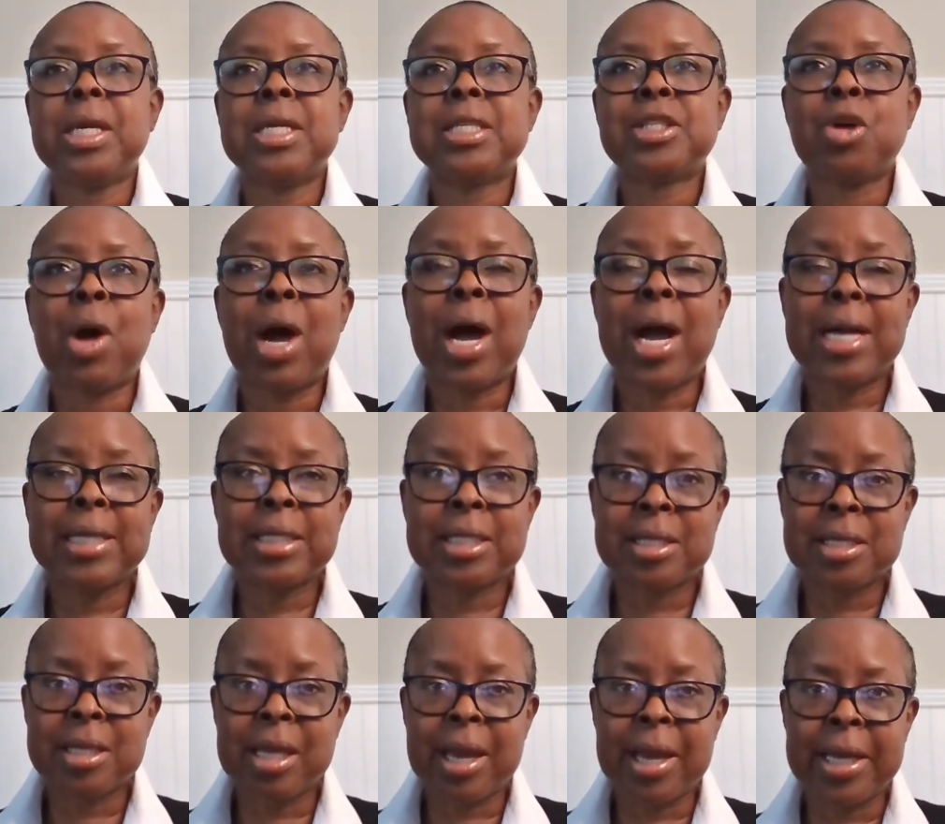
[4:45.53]
So I
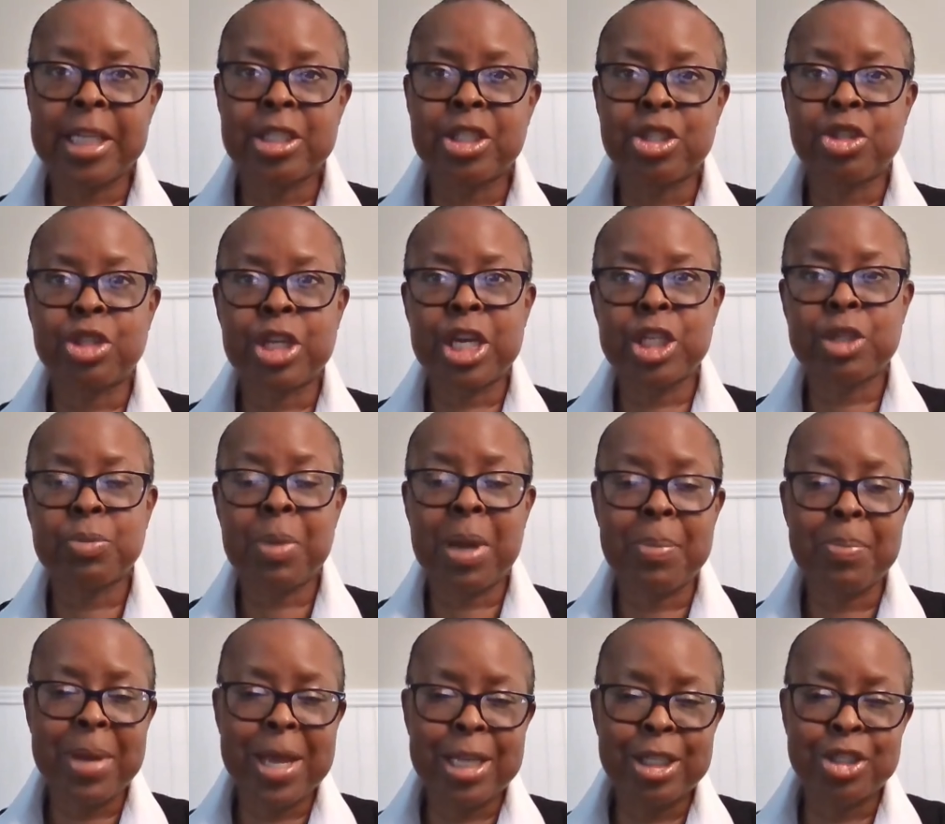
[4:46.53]
decided to change my
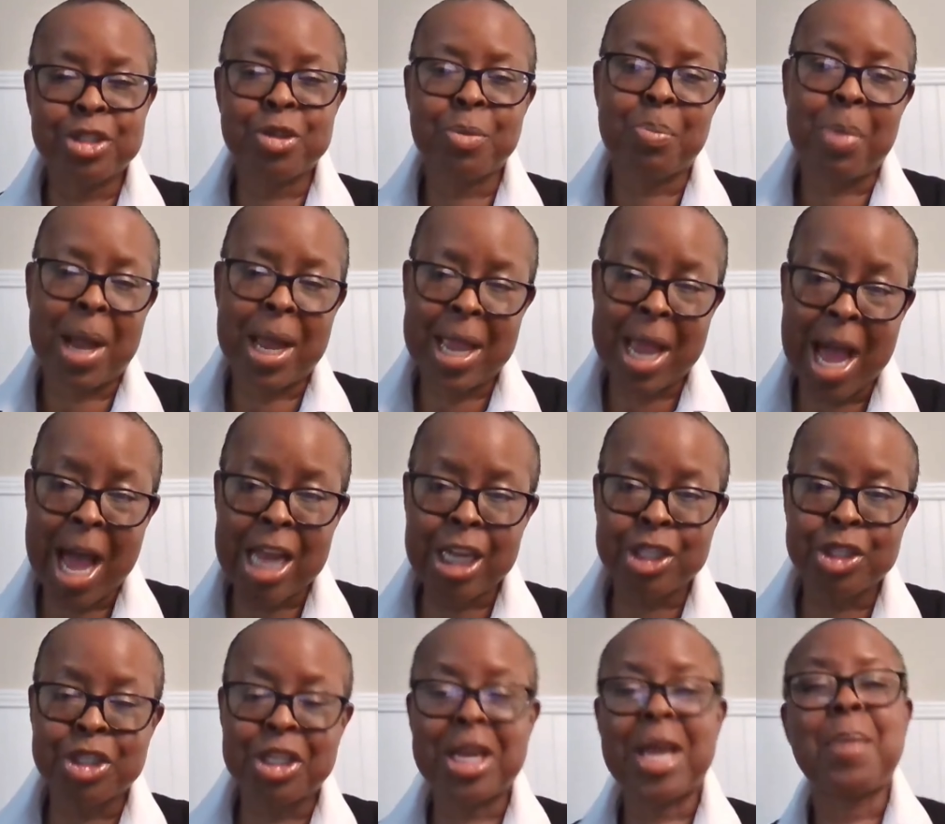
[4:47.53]
major to
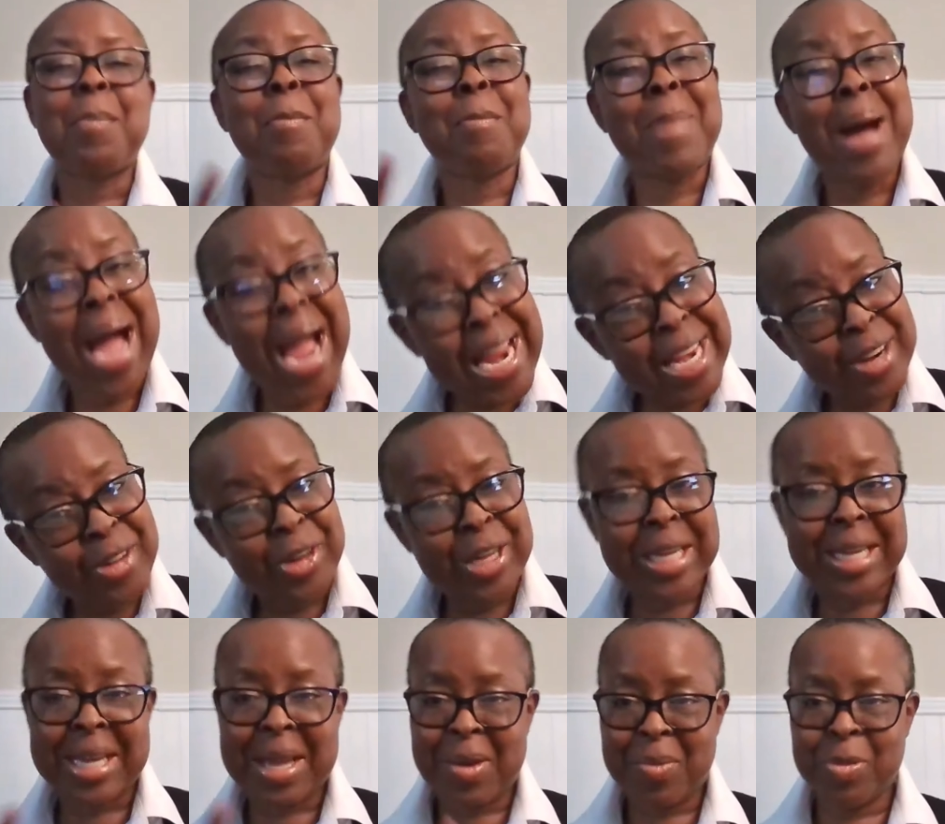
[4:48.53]
biology and minor
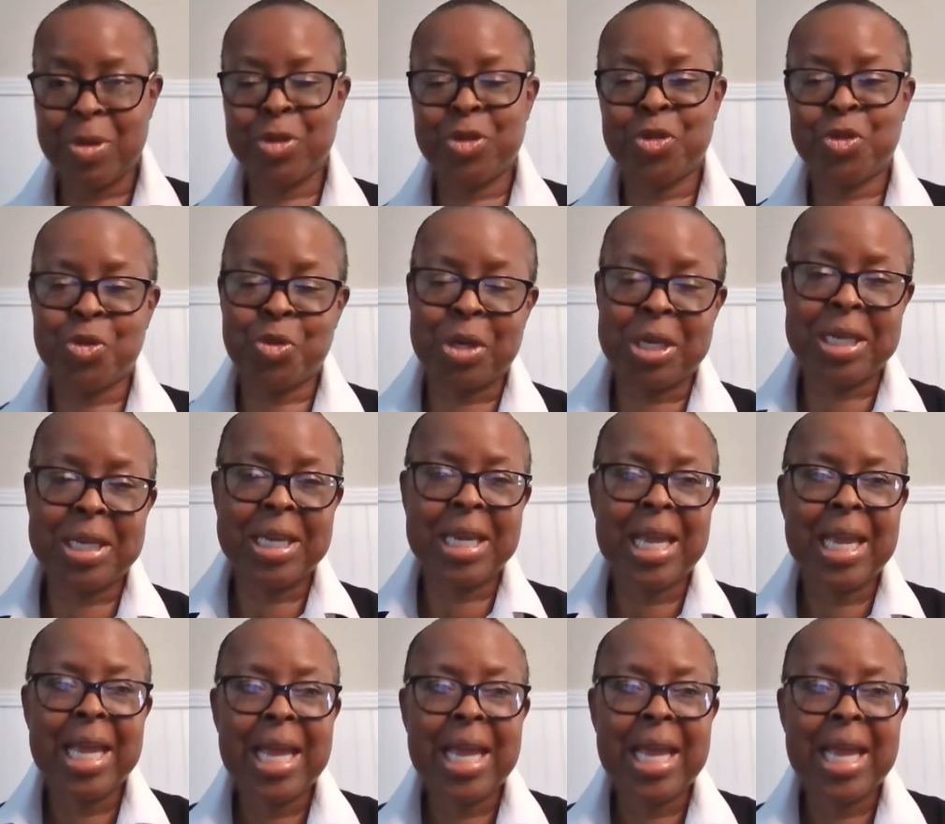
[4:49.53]
in chemistry,